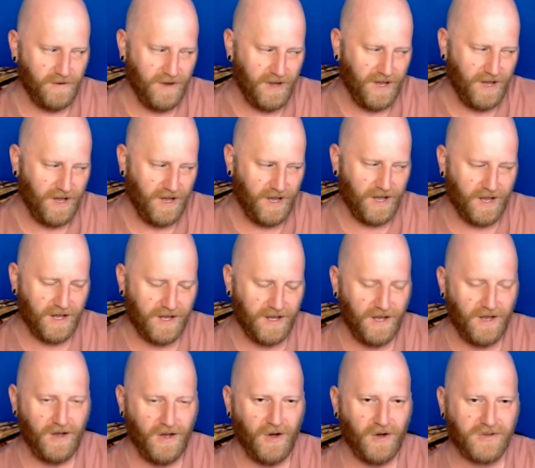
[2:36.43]
Haha.
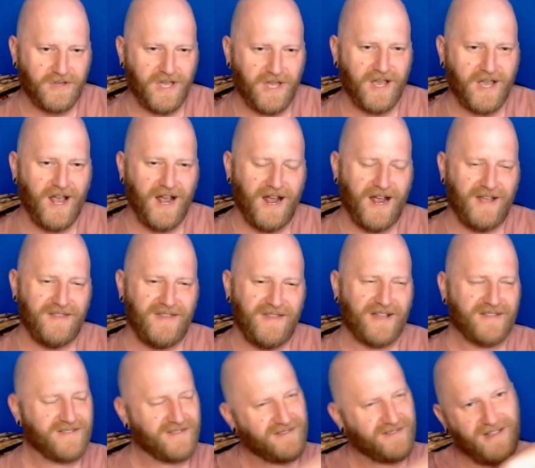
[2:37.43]
Okay, and
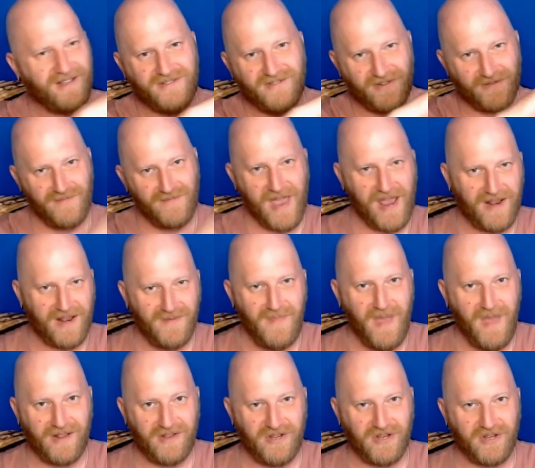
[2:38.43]
that's your main
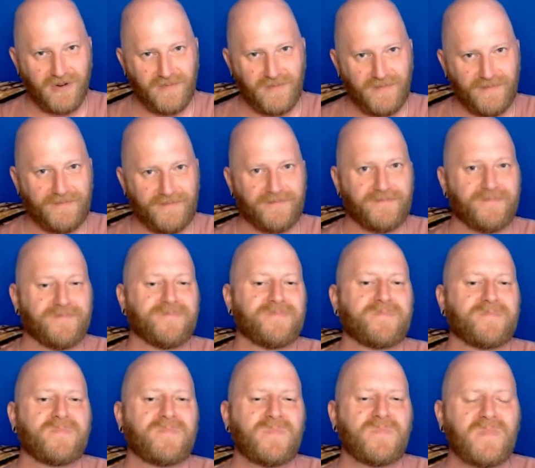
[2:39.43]
menu.
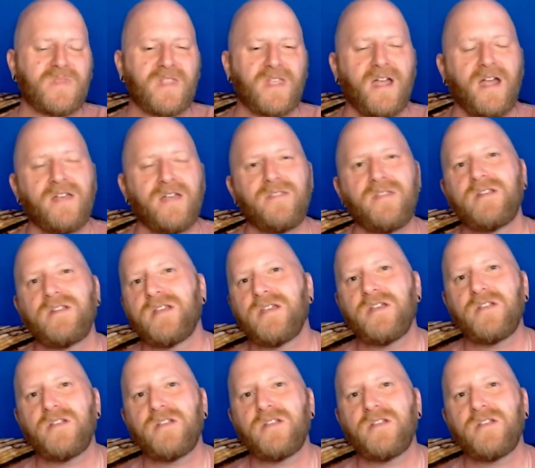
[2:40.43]
And then in